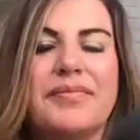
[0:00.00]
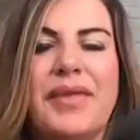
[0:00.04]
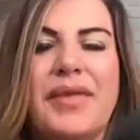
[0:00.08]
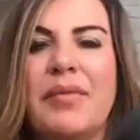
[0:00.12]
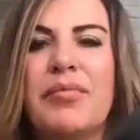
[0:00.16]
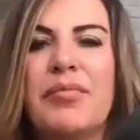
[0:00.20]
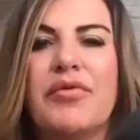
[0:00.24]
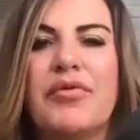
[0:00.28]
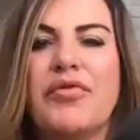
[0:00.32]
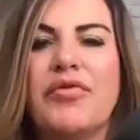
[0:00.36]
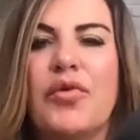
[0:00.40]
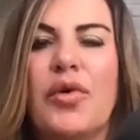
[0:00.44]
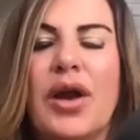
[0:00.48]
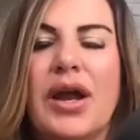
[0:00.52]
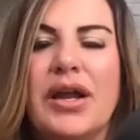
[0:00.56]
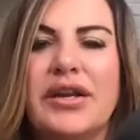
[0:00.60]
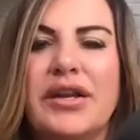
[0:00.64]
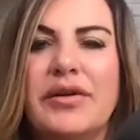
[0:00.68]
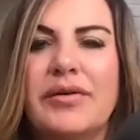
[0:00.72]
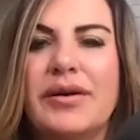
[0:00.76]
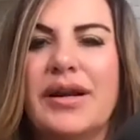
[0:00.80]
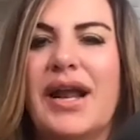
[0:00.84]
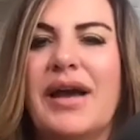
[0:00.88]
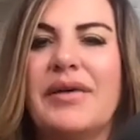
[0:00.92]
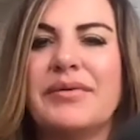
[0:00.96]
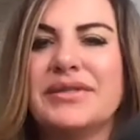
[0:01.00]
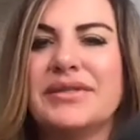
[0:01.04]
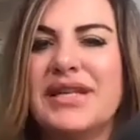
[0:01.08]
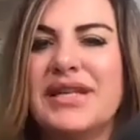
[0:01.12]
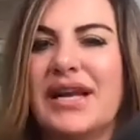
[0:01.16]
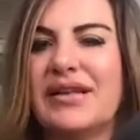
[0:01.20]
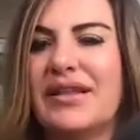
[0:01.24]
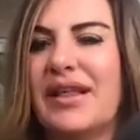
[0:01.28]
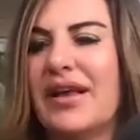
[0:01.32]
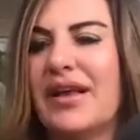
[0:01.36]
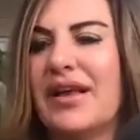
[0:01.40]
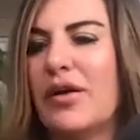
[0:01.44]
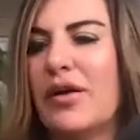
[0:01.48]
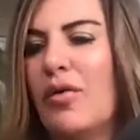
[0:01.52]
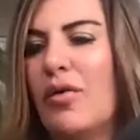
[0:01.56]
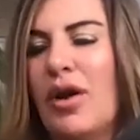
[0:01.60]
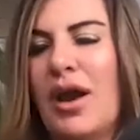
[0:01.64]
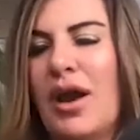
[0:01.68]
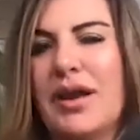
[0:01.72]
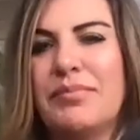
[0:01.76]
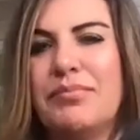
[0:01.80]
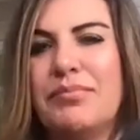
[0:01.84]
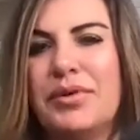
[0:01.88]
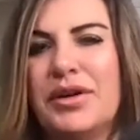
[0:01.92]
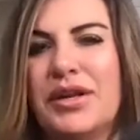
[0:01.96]
And before I knew it, I would take like, or
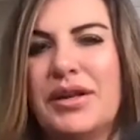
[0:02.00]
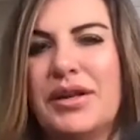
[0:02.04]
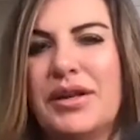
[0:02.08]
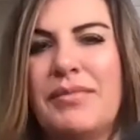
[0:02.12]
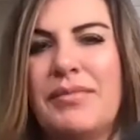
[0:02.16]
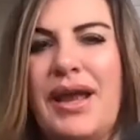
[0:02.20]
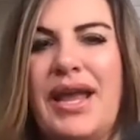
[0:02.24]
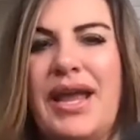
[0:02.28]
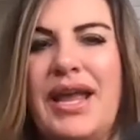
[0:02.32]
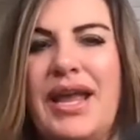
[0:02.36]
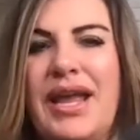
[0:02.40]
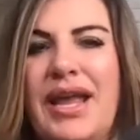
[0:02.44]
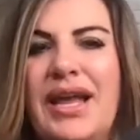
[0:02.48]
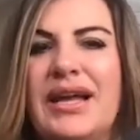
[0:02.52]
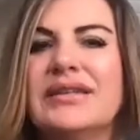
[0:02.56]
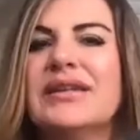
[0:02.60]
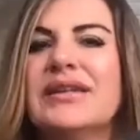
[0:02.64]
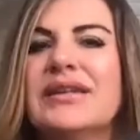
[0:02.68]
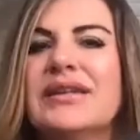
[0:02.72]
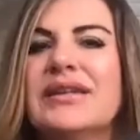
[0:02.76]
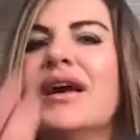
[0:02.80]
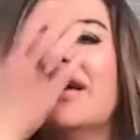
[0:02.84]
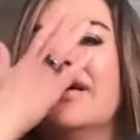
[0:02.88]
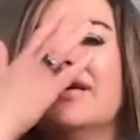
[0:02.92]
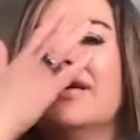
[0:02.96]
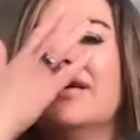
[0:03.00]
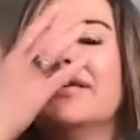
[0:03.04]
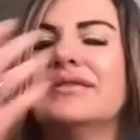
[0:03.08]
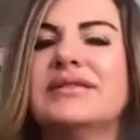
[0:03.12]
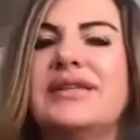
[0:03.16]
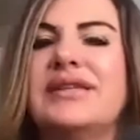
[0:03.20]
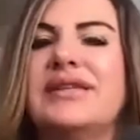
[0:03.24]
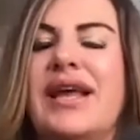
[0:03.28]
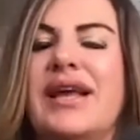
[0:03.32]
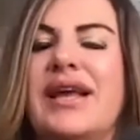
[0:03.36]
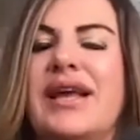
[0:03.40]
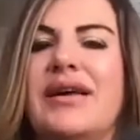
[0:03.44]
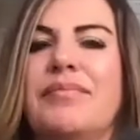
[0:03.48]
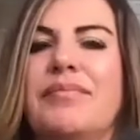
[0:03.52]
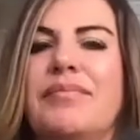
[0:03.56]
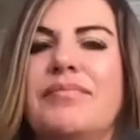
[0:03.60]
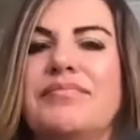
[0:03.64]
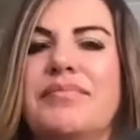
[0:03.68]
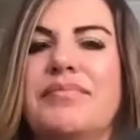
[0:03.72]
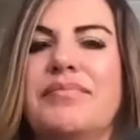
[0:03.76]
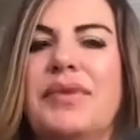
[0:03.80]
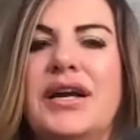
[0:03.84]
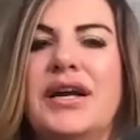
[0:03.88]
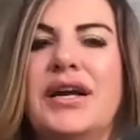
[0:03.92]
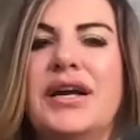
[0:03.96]
I'd put it in my hand, take a
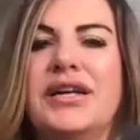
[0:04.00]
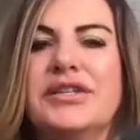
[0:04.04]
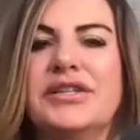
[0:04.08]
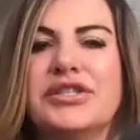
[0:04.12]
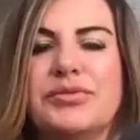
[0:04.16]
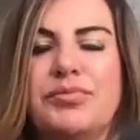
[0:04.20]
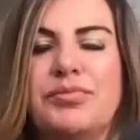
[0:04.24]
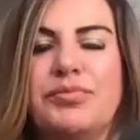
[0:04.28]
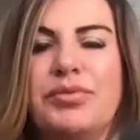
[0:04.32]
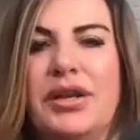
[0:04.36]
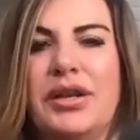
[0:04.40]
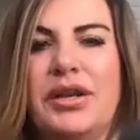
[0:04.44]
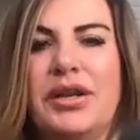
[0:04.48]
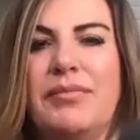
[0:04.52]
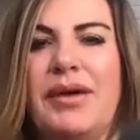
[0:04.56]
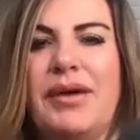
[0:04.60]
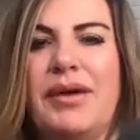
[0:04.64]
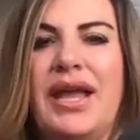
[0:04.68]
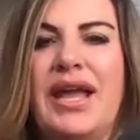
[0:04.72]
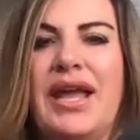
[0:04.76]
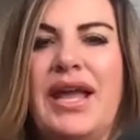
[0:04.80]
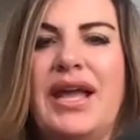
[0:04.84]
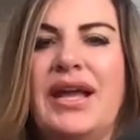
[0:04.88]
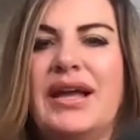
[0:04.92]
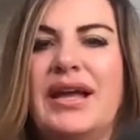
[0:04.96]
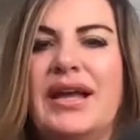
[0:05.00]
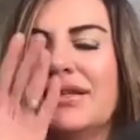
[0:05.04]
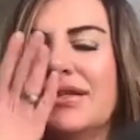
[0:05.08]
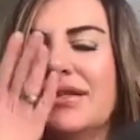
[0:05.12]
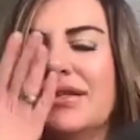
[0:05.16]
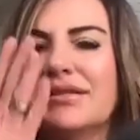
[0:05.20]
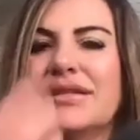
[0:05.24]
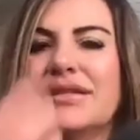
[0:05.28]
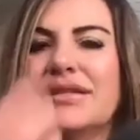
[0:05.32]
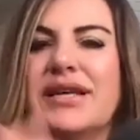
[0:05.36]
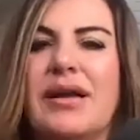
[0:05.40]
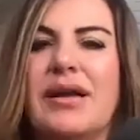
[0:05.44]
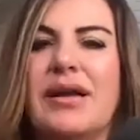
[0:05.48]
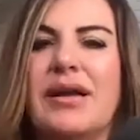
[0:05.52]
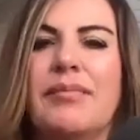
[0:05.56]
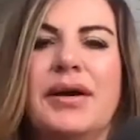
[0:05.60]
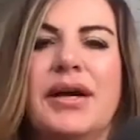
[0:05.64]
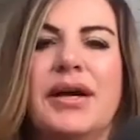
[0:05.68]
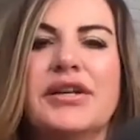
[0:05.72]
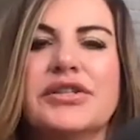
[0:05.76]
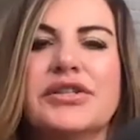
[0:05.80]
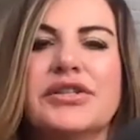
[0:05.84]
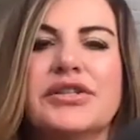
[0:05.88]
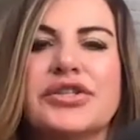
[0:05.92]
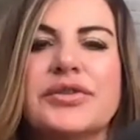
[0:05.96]
bunch, put it in my hand, take a
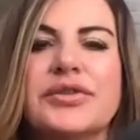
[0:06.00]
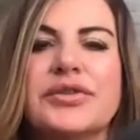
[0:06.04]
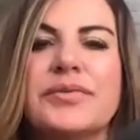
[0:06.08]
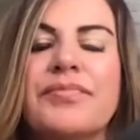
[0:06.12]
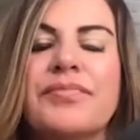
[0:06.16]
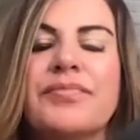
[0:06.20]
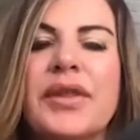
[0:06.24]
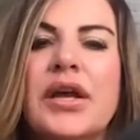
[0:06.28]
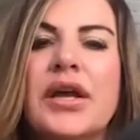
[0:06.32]
bunch.